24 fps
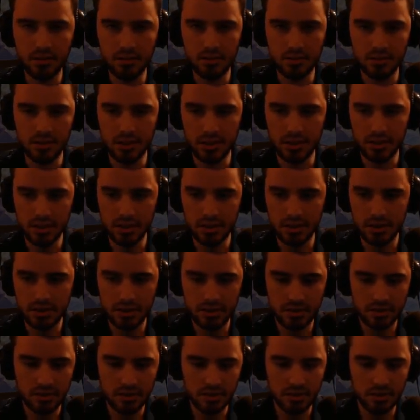
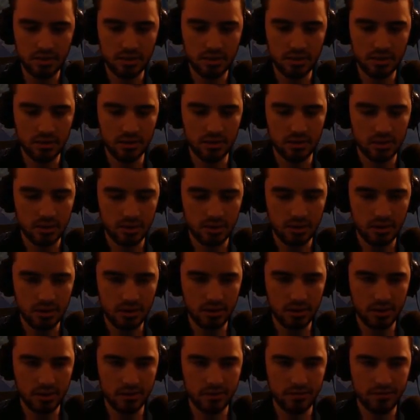Uh,
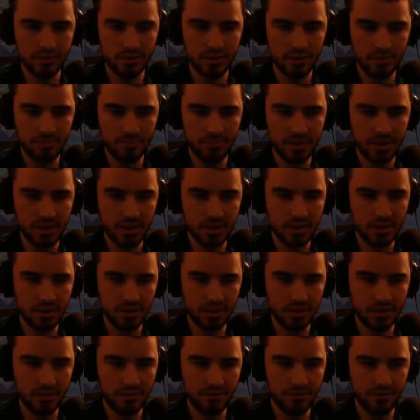cover mid
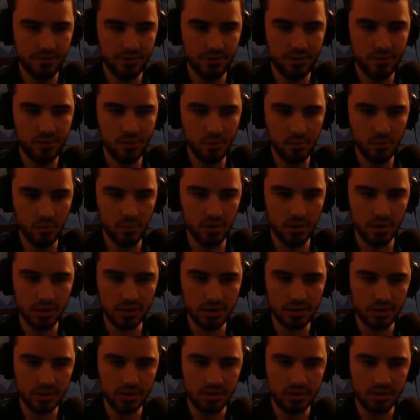if you want.